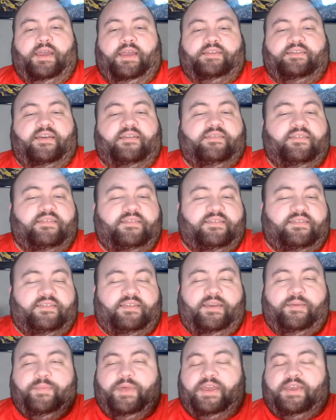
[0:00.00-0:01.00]
It doesn't
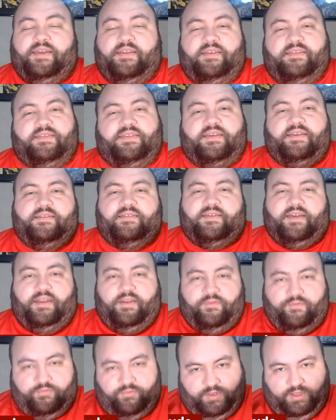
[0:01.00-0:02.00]
seem like anything's
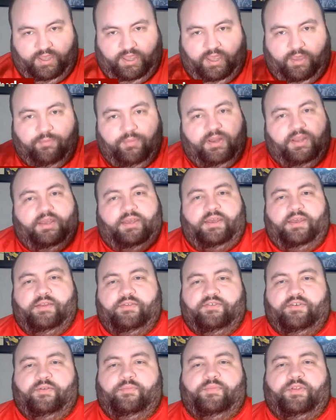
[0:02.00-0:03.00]
kind of imminent
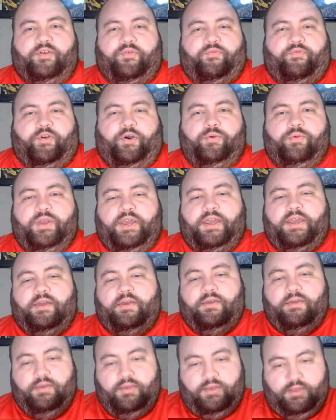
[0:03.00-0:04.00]
in terms of
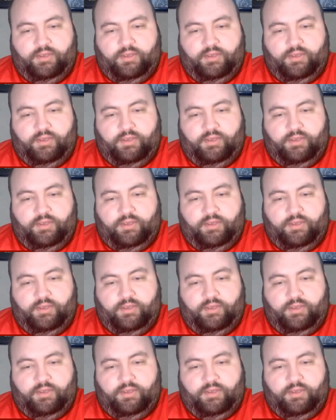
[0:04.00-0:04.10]
voting,